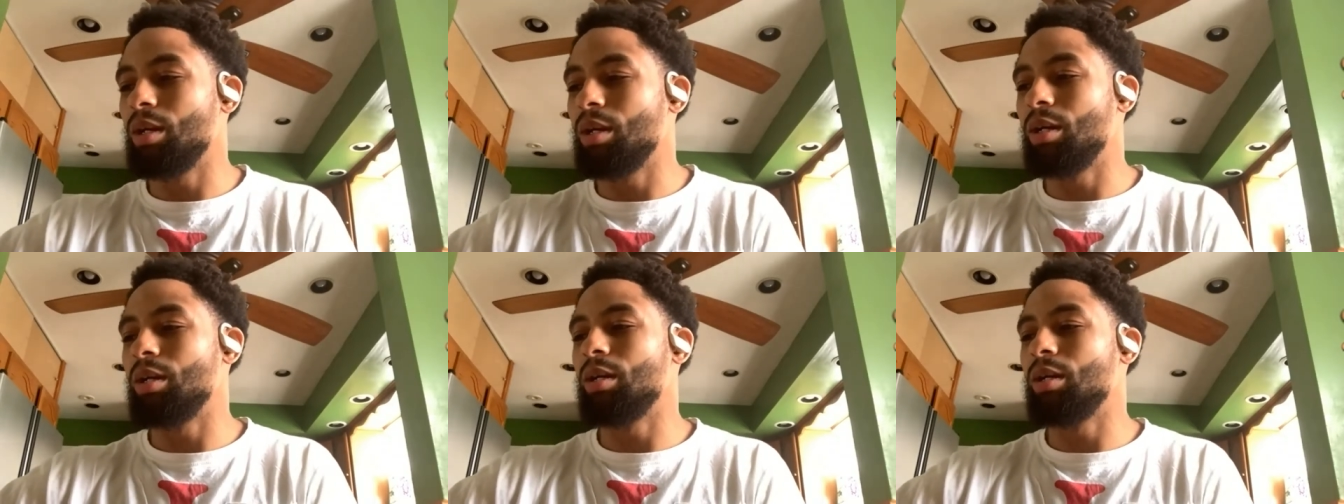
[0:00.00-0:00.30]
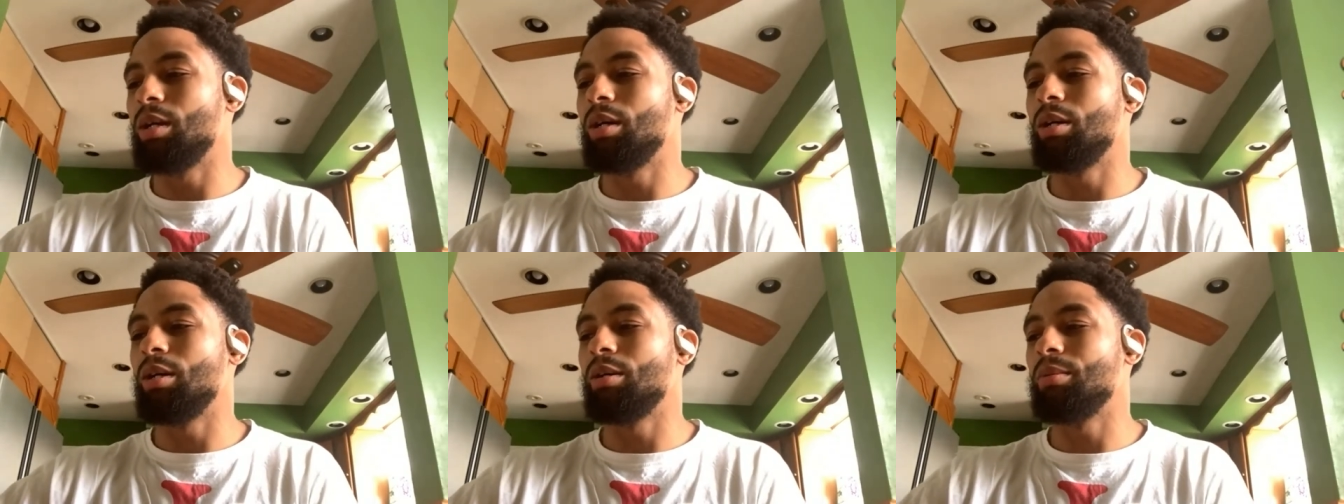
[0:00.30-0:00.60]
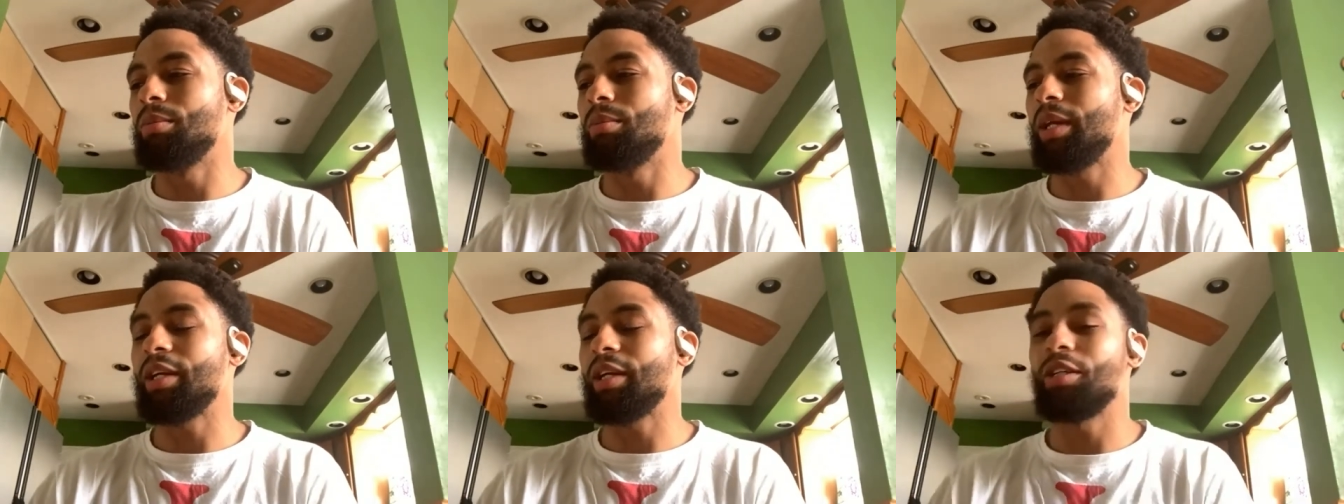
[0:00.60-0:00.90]

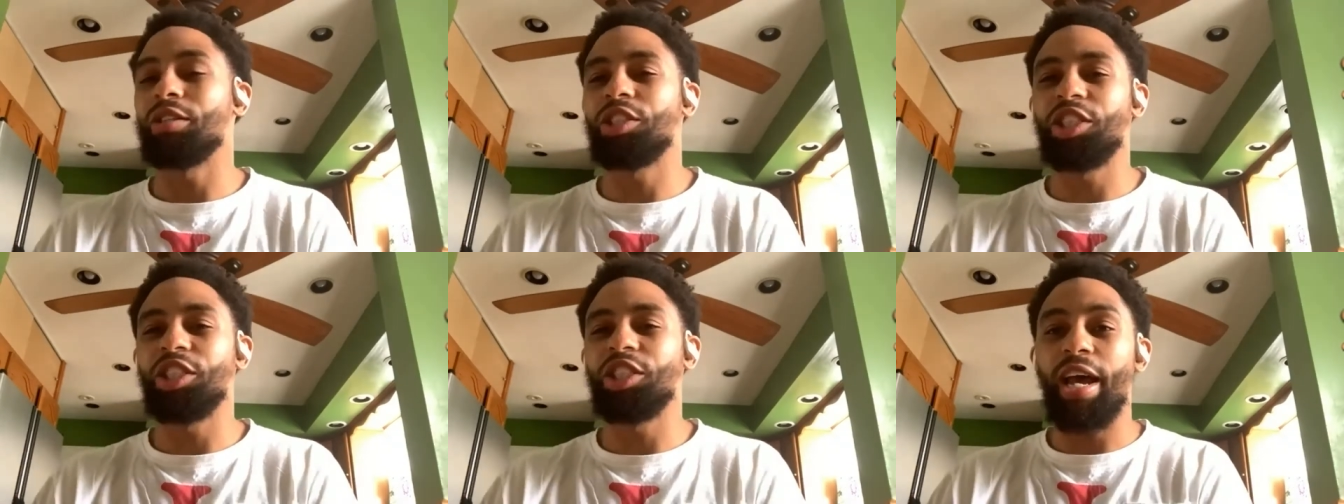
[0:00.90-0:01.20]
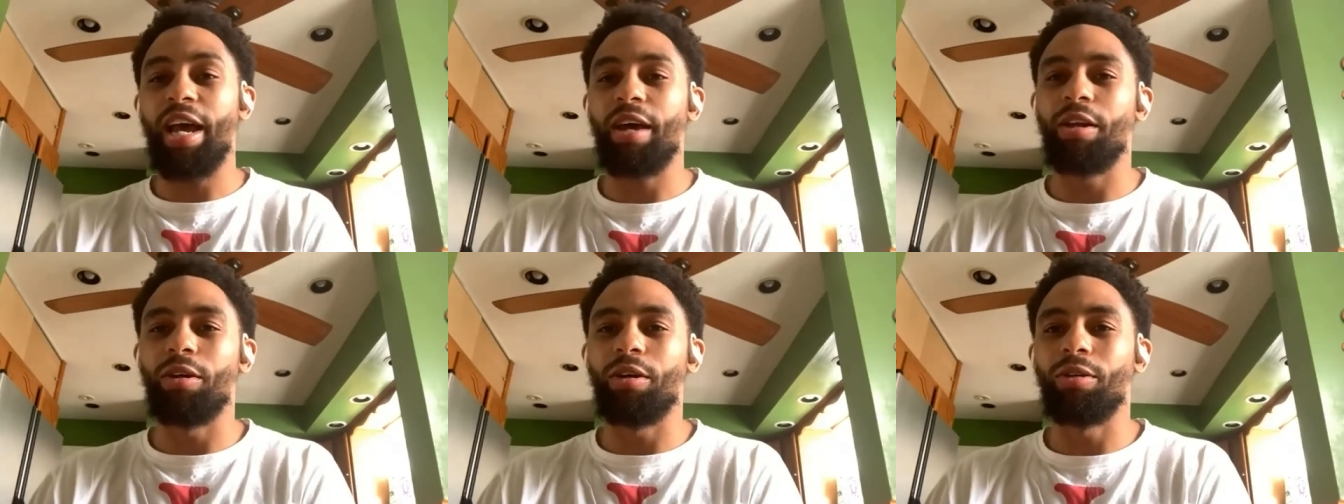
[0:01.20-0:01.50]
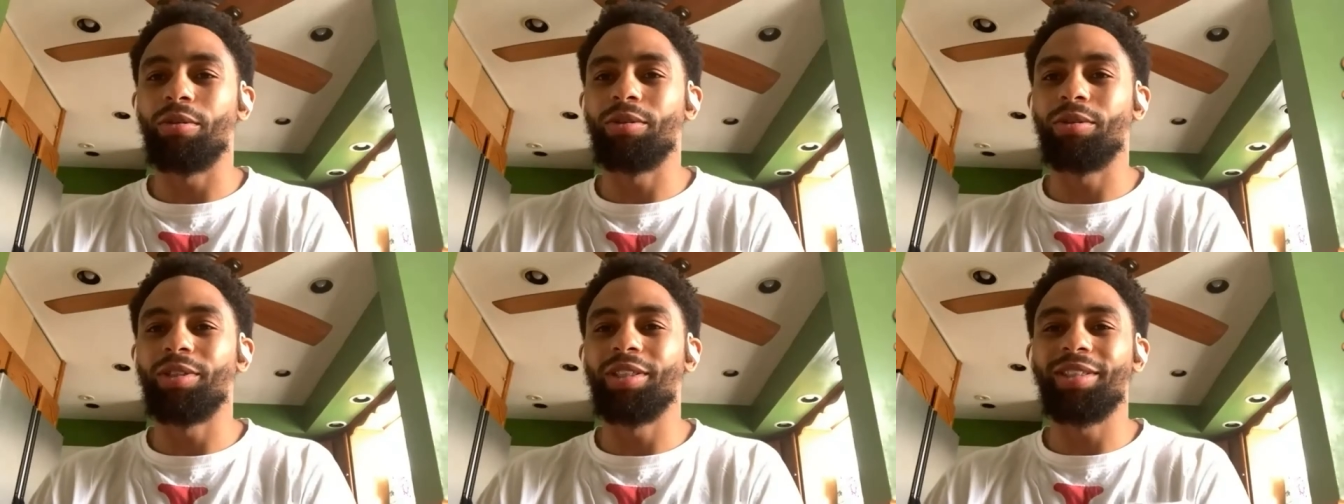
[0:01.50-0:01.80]
a
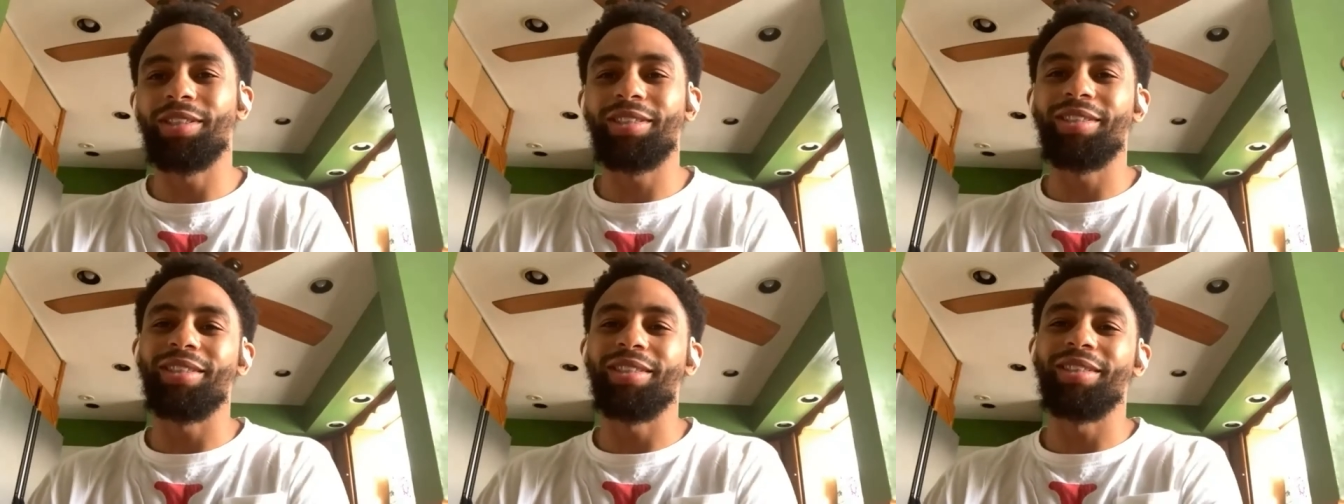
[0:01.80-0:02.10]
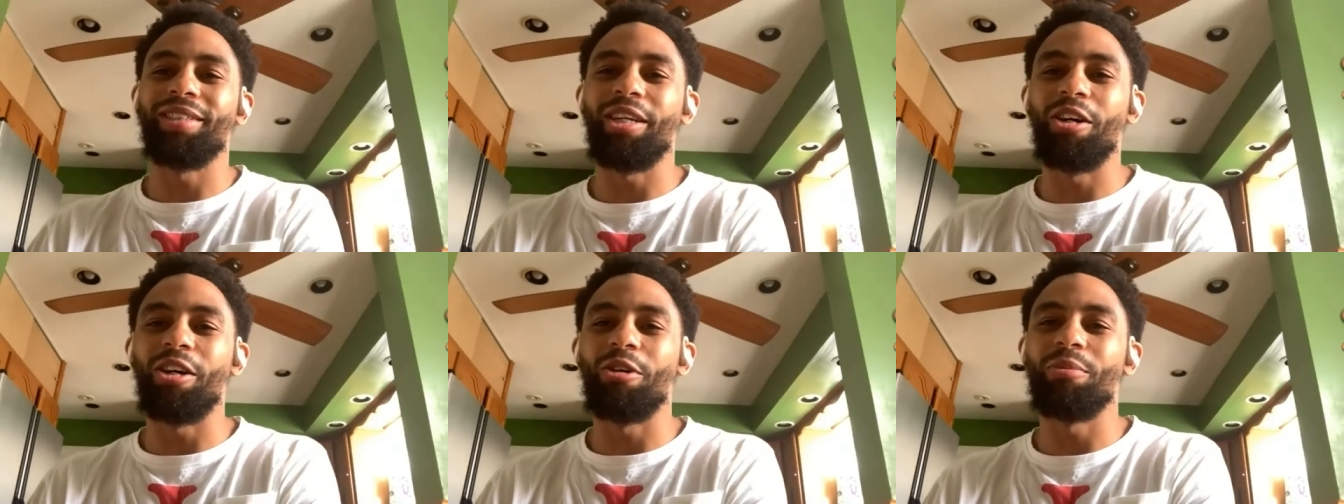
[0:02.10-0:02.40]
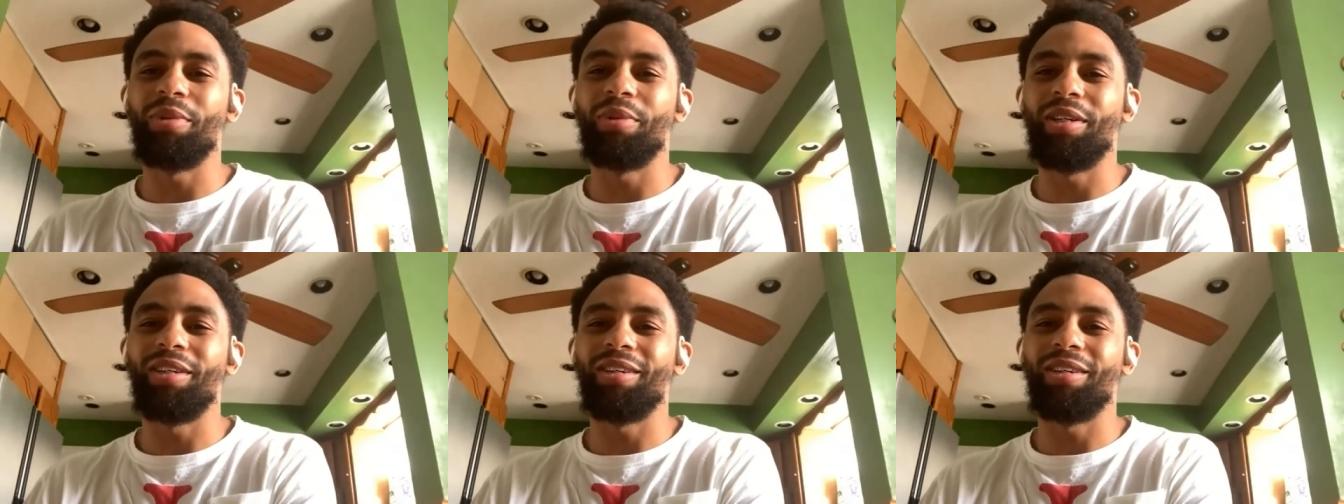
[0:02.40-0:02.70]
shadow just to tell
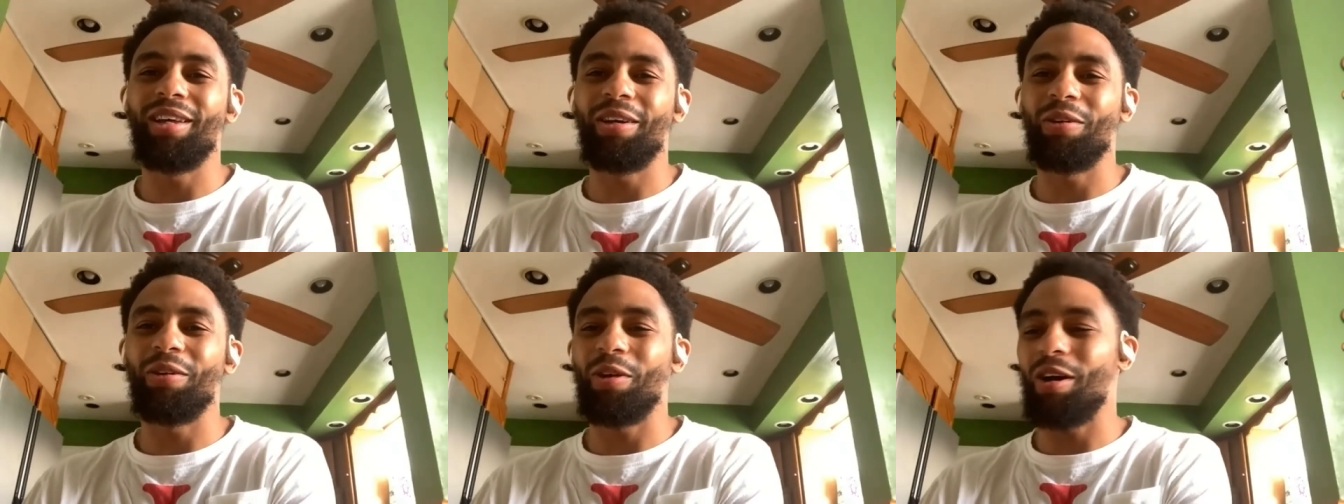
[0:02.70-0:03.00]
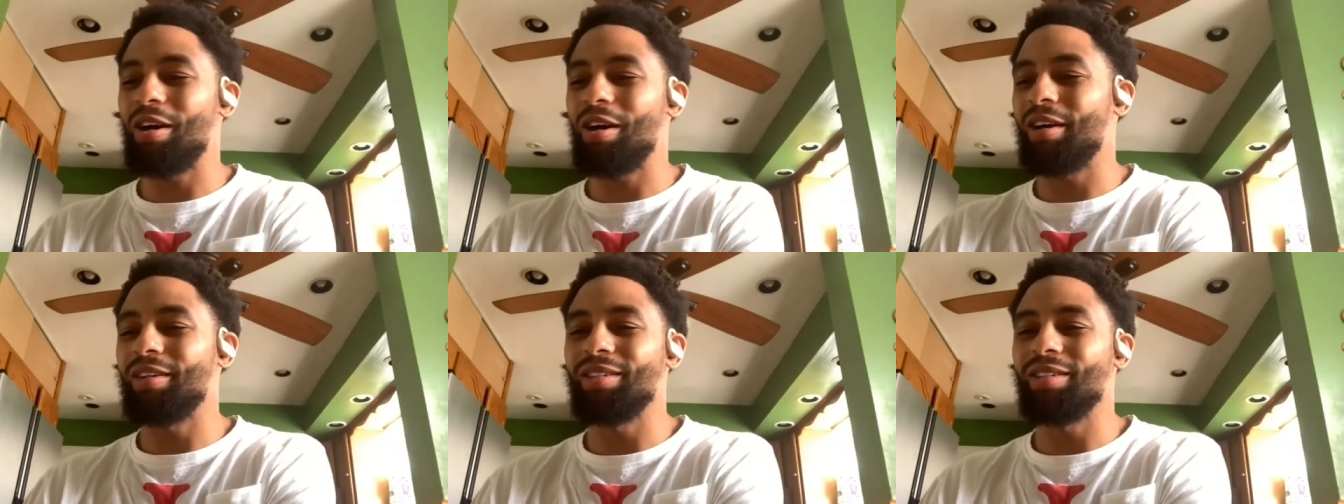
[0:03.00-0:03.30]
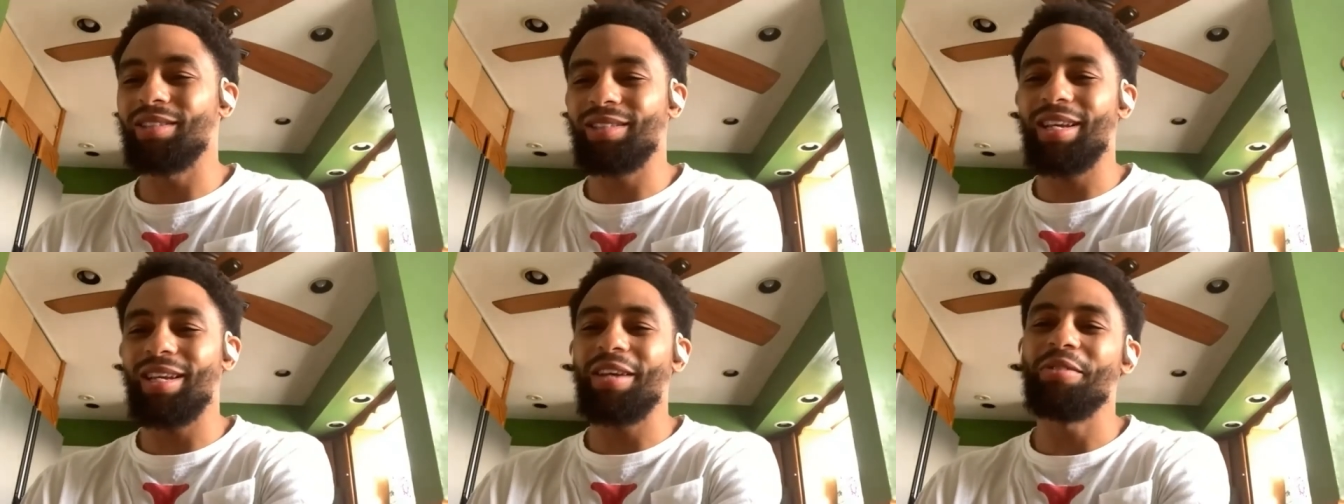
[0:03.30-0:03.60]
me like, all right,
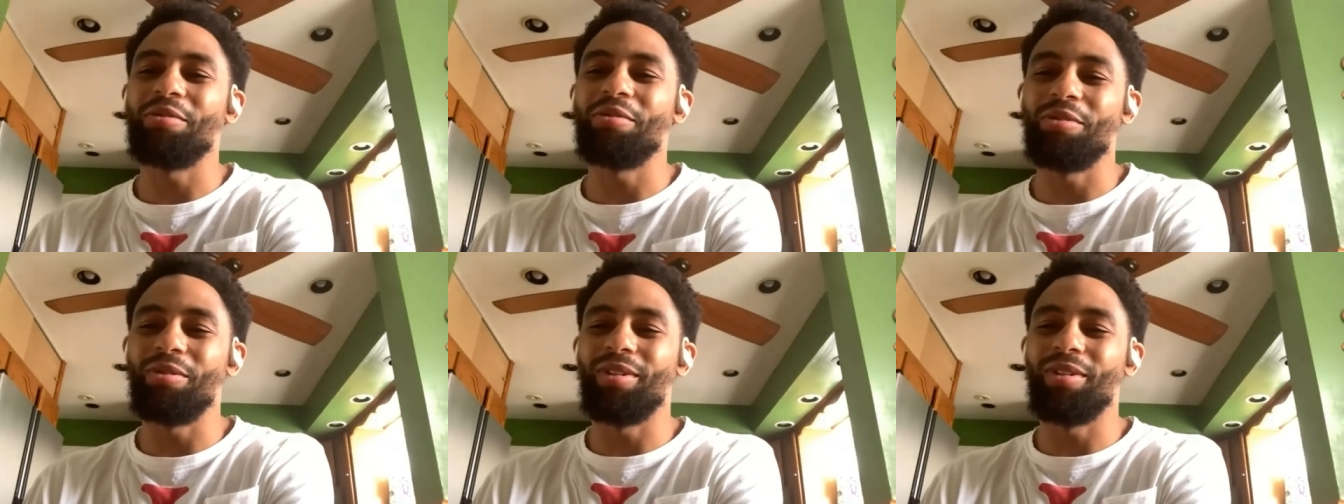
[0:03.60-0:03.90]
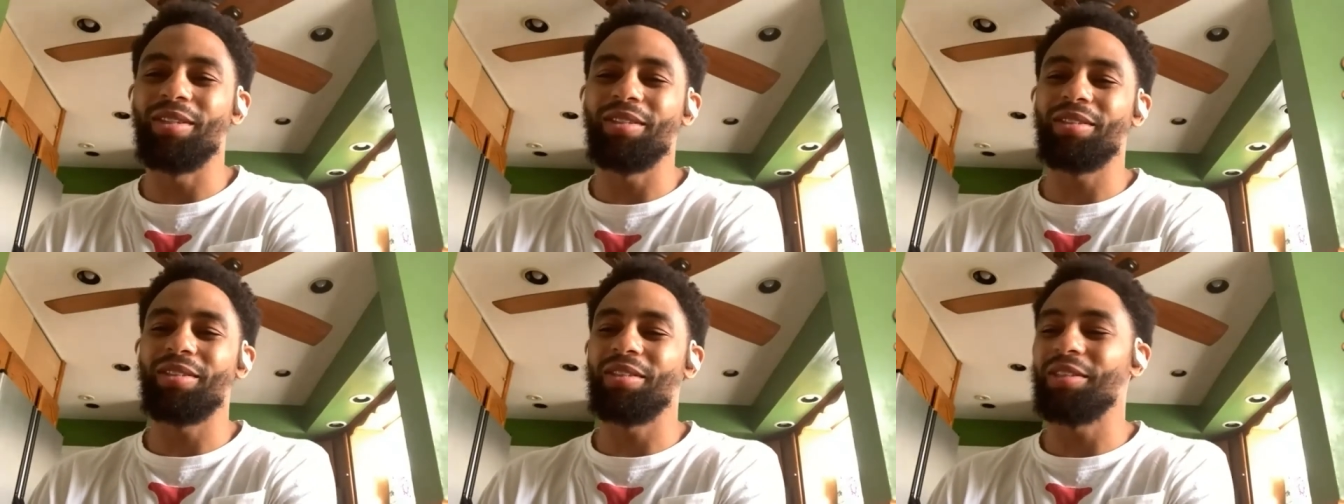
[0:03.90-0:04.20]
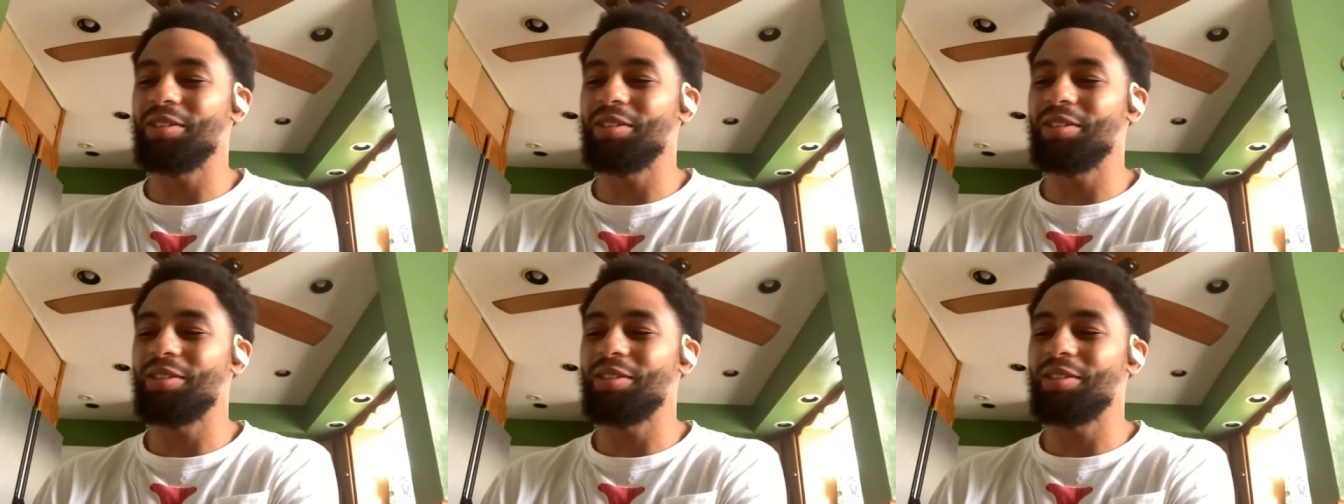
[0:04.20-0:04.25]
this is how you do this.